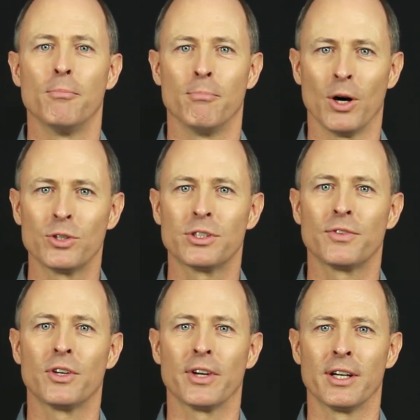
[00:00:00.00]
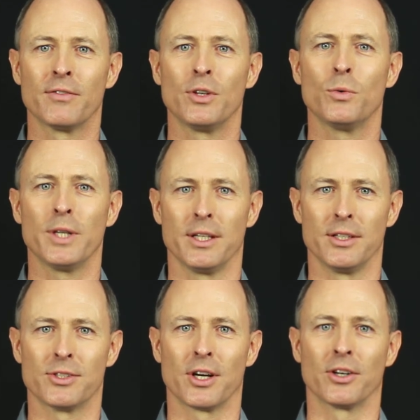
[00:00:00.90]
Most of your
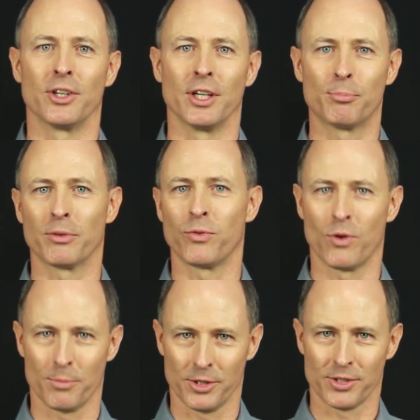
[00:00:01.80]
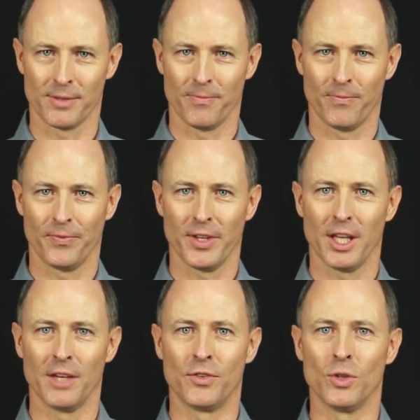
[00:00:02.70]
interviewees are good performers.
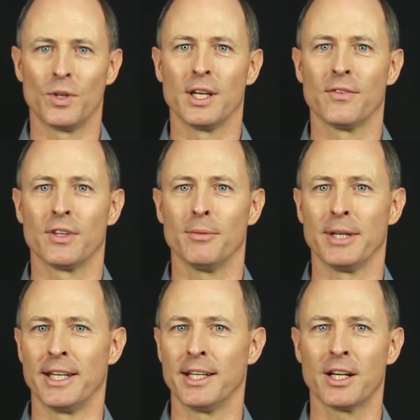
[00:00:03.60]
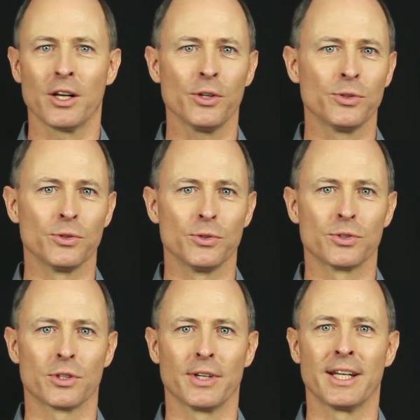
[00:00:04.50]
If you give them any
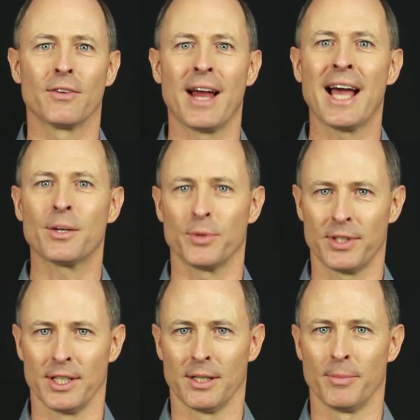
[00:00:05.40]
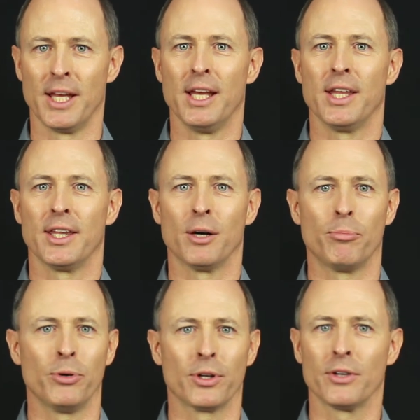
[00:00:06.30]
clues or interact with them, they'll
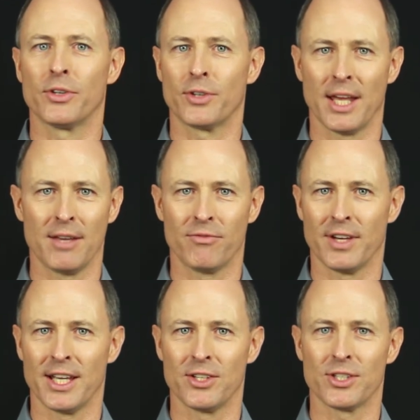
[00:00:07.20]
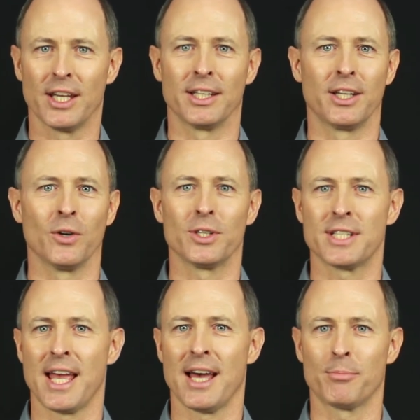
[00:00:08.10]
put on their game face and go to
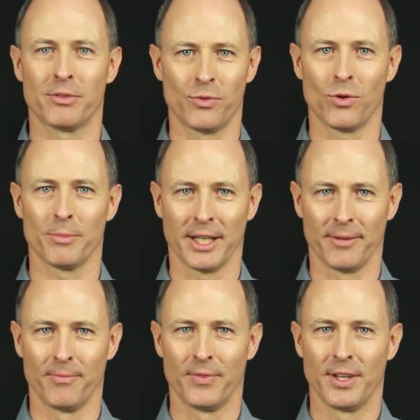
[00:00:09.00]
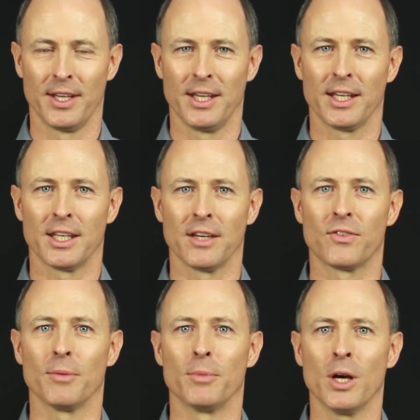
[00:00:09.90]
town performing.
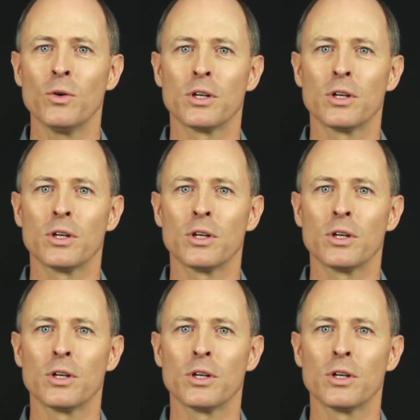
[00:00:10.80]
Give them no